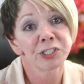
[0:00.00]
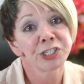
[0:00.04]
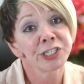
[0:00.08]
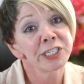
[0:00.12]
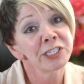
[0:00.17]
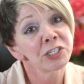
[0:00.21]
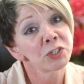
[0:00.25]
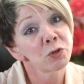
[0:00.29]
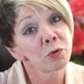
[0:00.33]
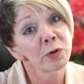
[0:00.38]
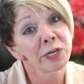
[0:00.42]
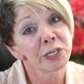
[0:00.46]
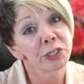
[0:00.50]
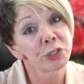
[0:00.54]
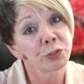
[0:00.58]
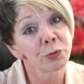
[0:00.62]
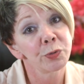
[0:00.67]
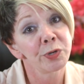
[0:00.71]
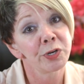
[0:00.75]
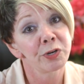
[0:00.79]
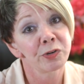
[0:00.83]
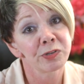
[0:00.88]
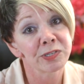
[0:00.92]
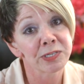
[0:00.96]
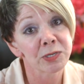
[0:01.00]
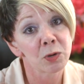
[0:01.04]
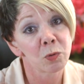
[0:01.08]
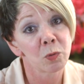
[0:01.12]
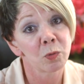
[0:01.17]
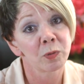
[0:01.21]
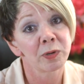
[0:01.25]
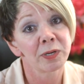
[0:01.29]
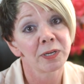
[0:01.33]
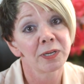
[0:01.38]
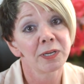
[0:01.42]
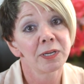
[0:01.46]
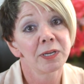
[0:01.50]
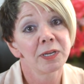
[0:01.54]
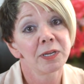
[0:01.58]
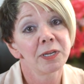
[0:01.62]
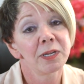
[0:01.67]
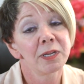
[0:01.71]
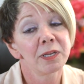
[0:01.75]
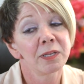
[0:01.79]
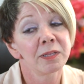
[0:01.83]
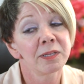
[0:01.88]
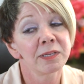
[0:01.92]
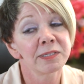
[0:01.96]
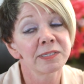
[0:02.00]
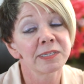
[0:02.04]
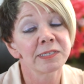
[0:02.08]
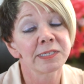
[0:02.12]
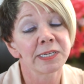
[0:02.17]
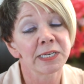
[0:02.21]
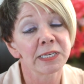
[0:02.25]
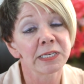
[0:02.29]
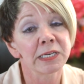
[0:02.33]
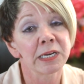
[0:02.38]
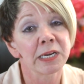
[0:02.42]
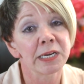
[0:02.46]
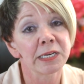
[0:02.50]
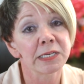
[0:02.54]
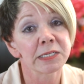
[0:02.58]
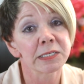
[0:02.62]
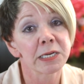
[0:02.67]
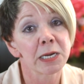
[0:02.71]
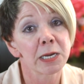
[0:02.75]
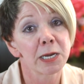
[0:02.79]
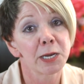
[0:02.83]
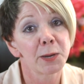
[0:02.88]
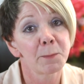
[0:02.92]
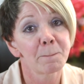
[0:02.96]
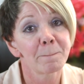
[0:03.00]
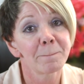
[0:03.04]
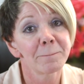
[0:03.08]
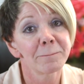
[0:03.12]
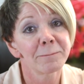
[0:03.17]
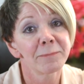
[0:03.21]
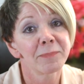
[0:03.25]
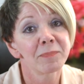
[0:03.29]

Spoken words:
she's only 2 years old, and this is at nighttime.